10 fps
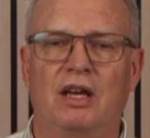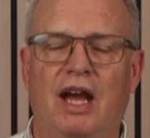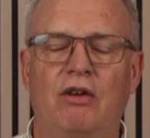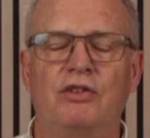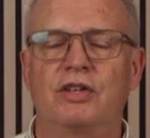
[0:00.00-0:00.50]

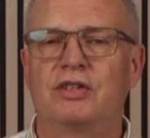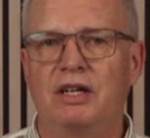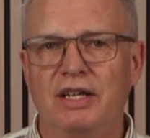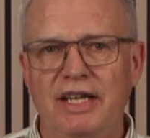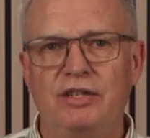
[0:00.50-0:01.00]
I'll just
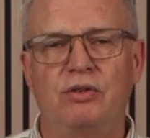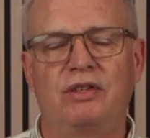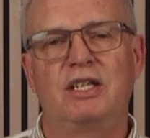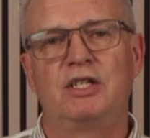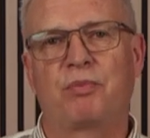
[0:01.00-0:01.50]
lead you
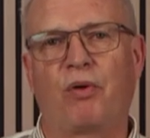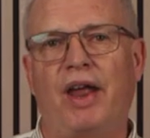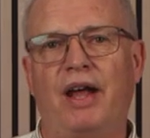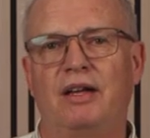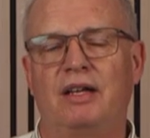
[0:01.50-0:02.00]
in this prayer,